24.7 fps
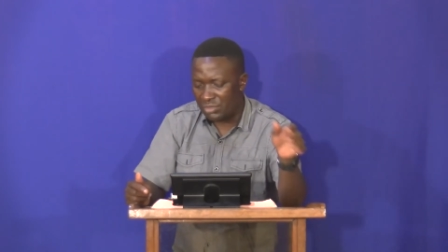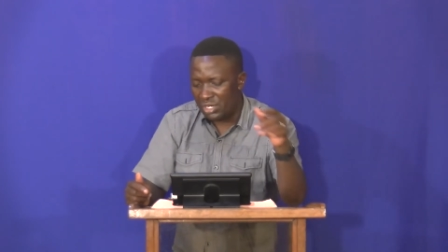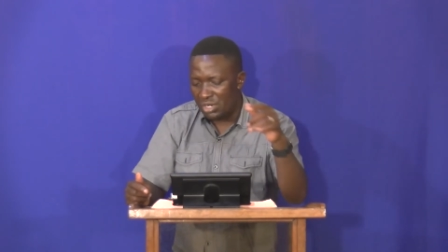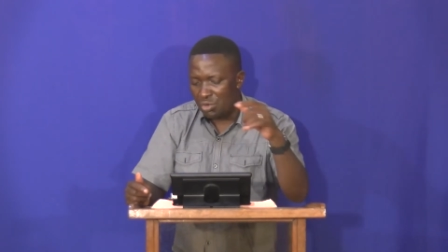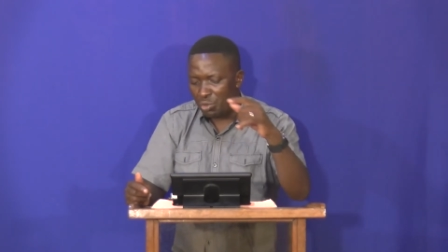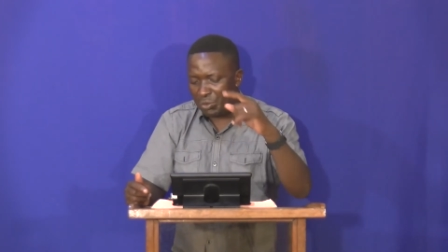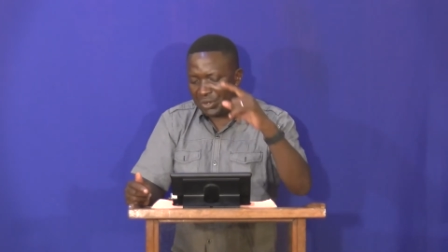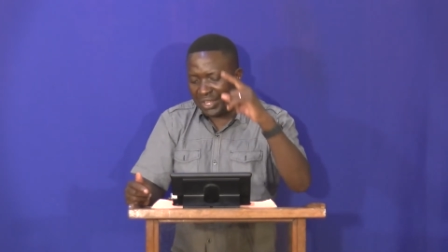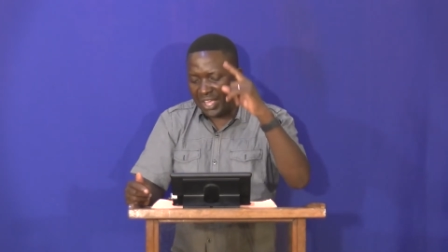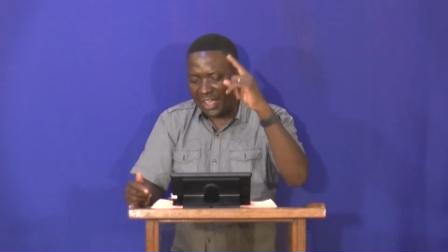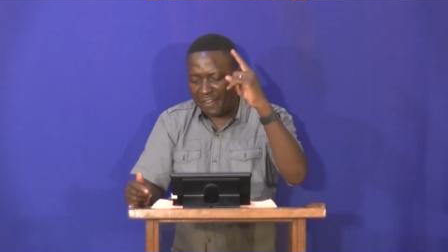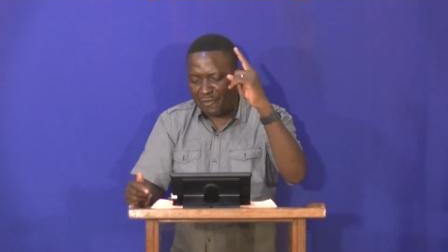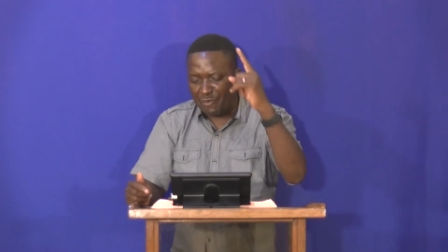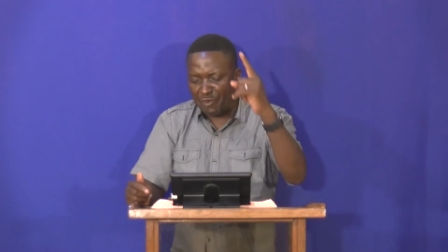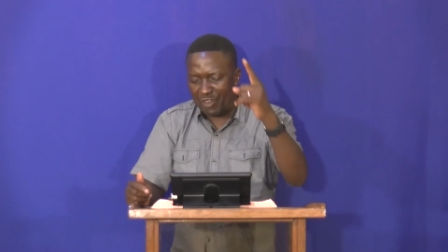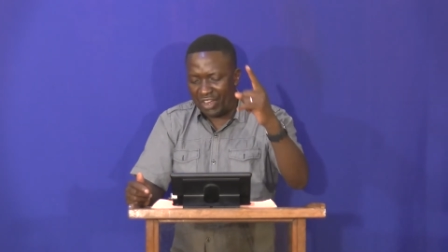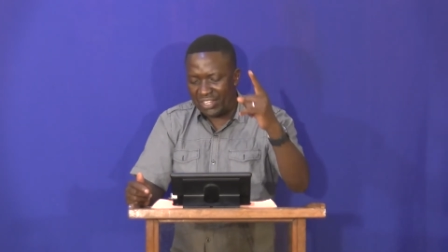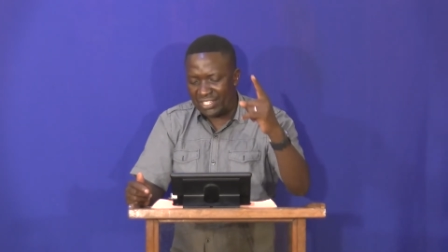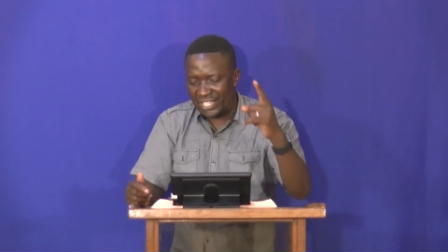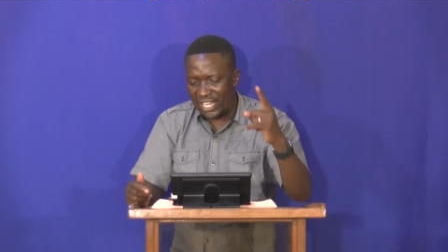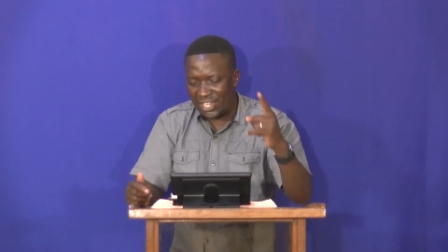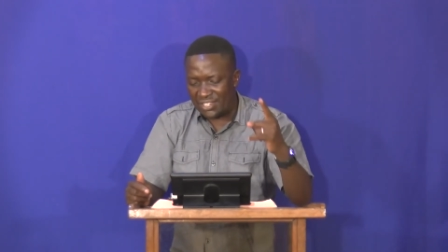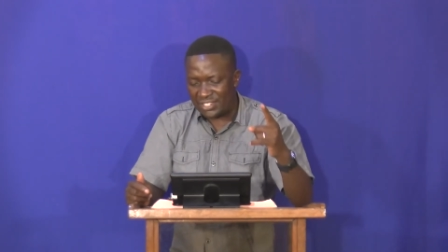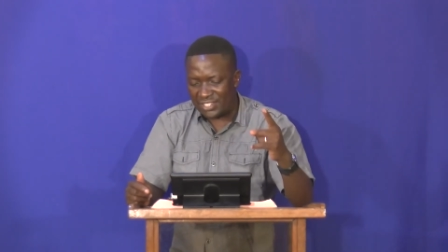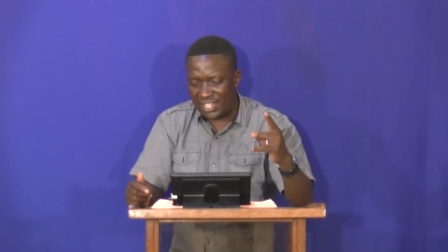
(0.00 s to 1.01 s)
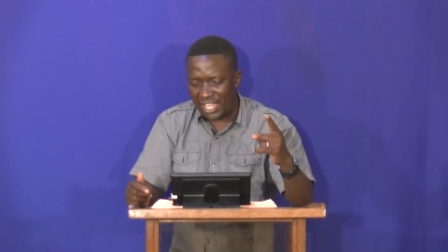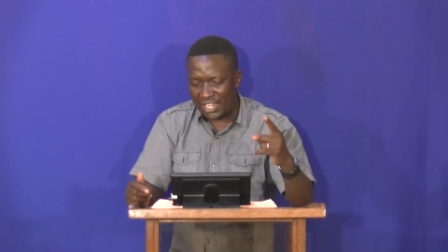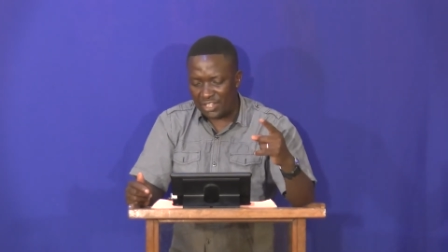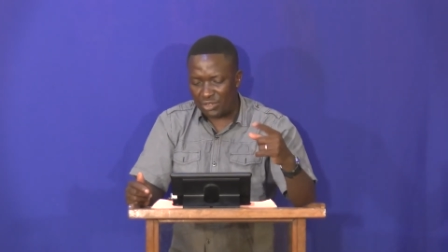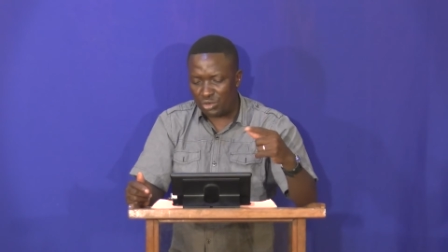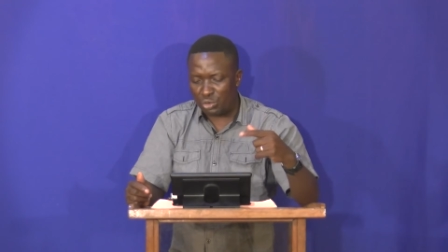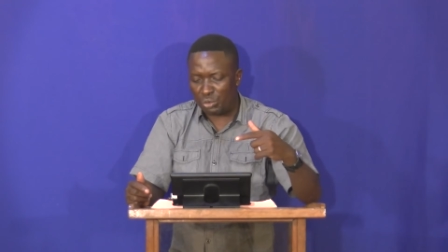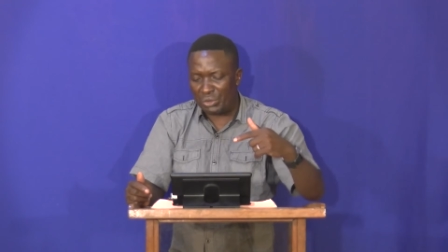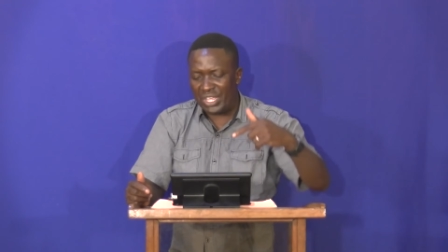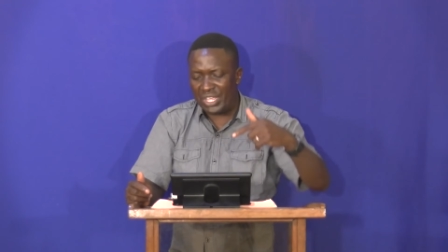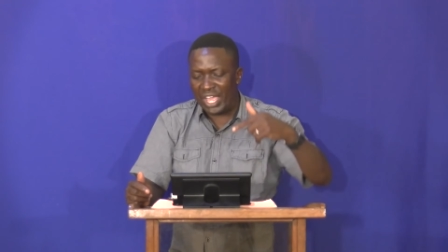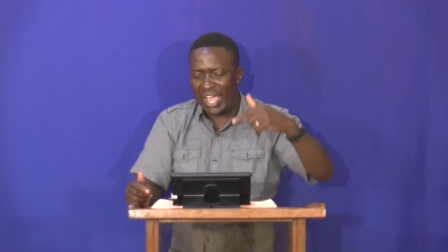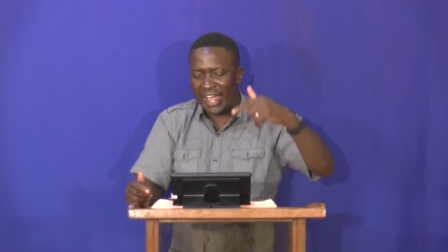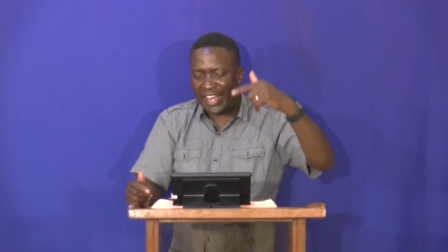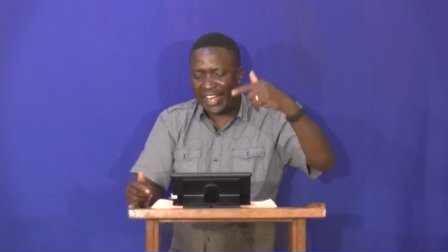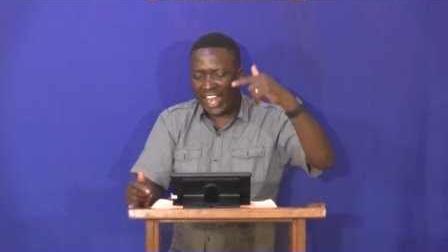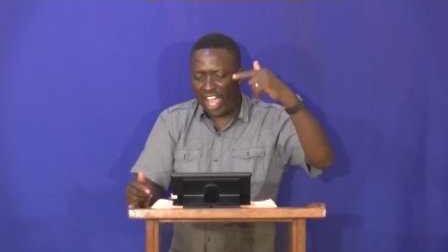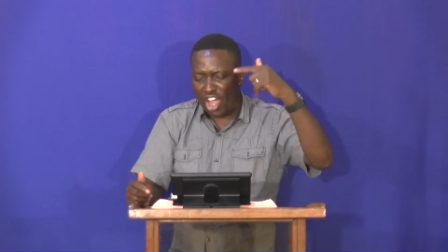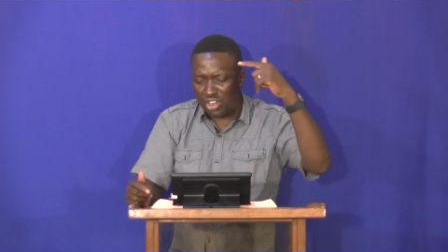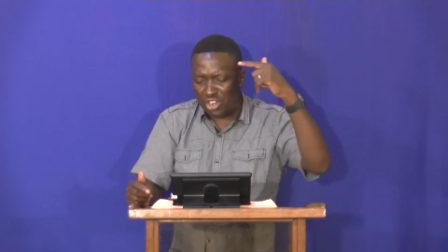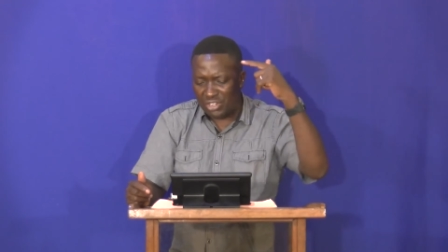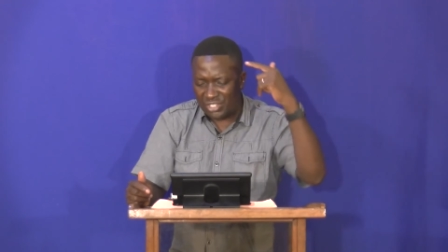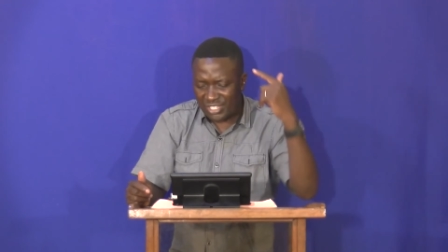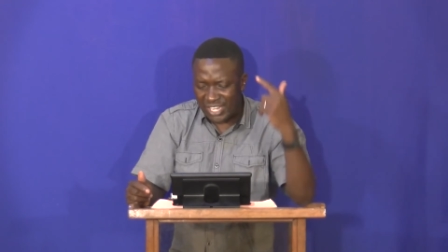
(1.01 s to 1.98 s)
We emphasize that we are
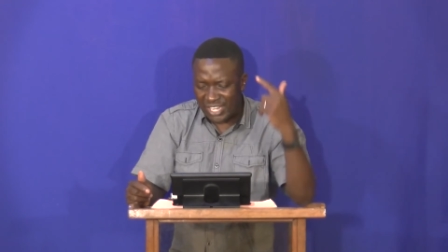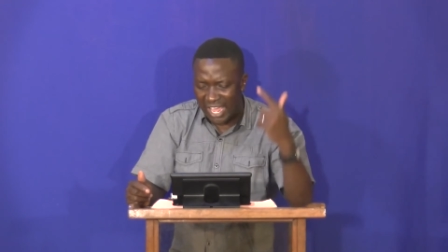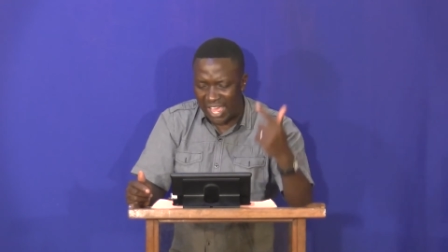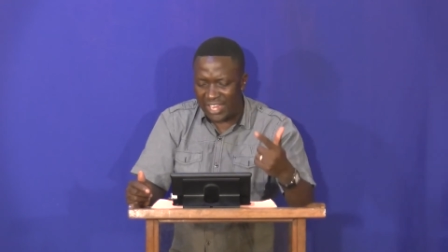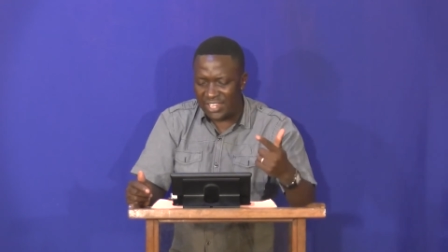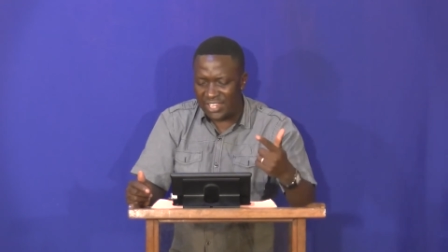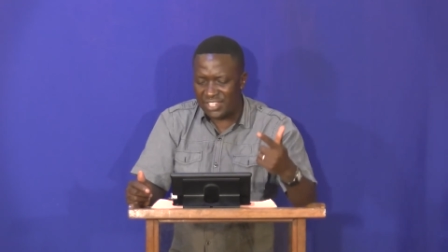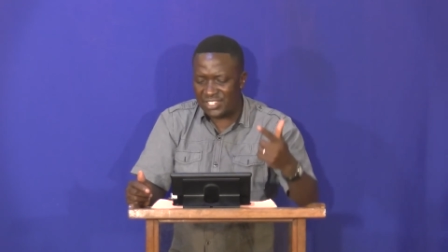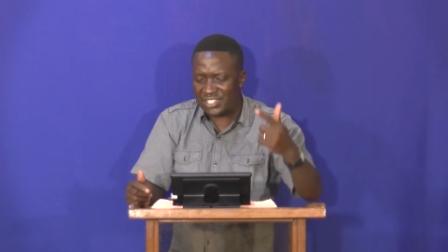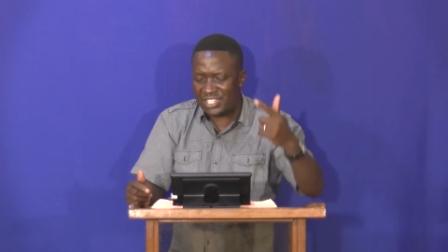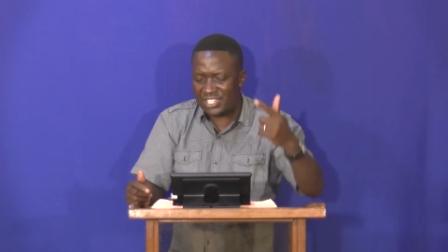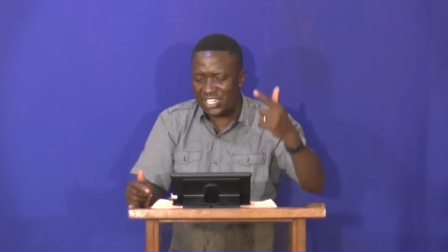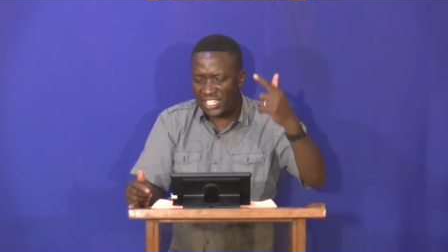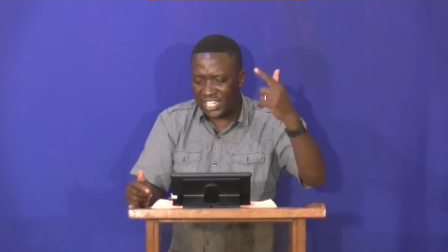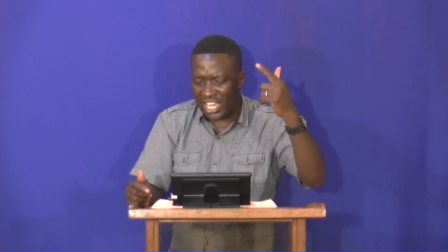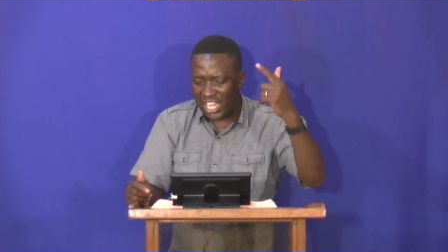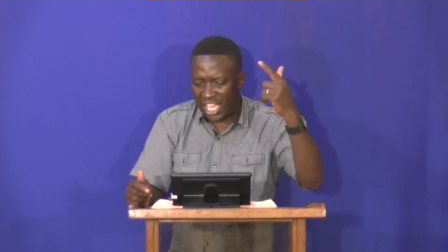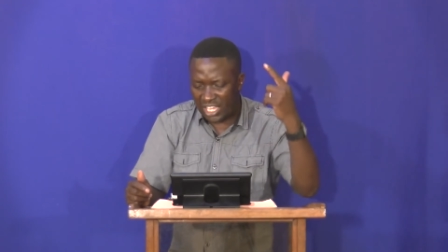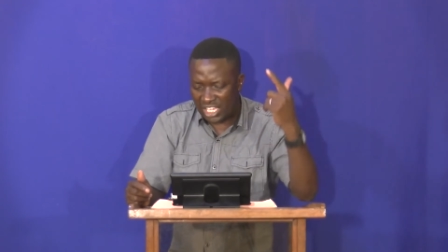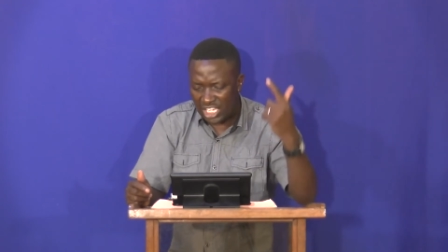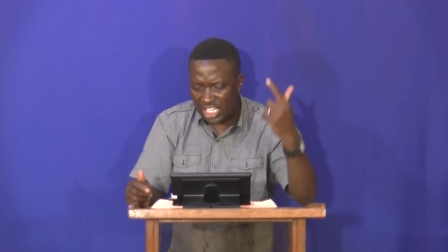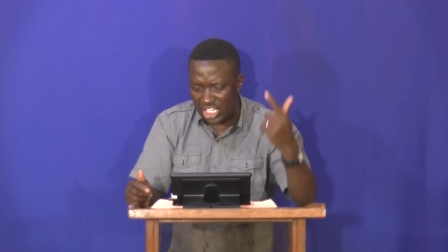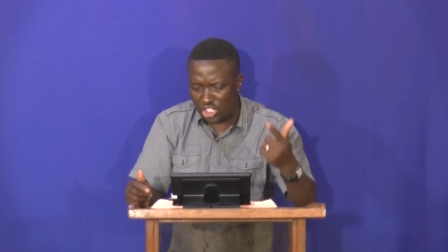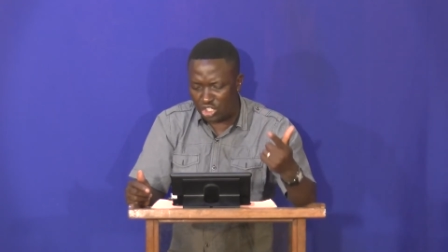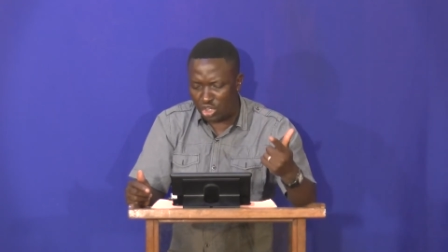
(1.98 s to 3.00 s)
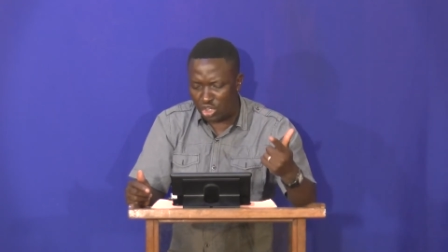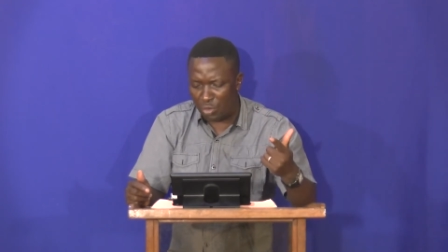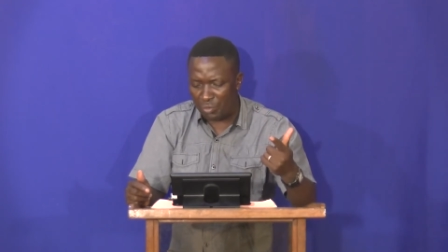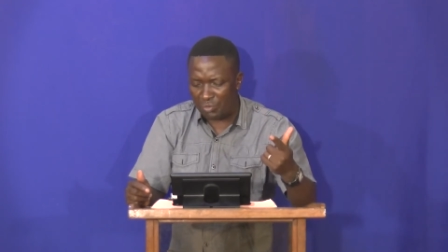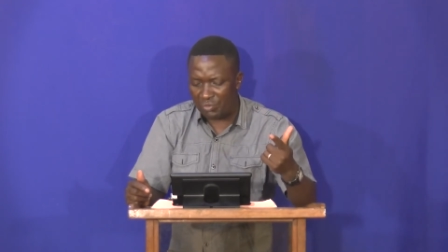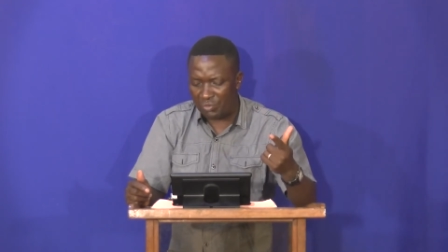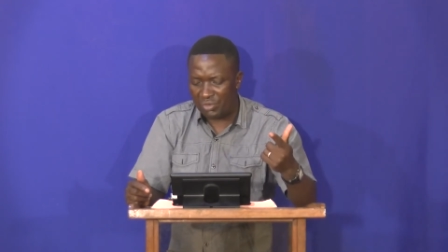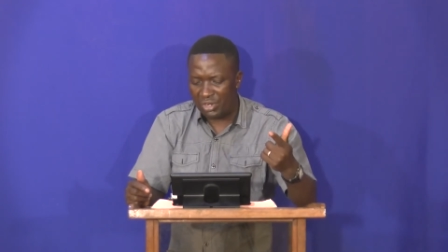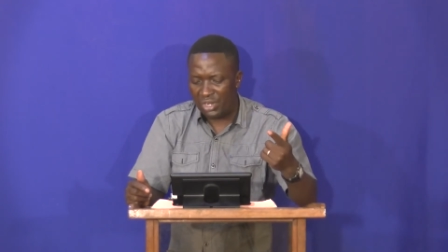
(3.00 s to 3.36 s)
now sons in the kingdom.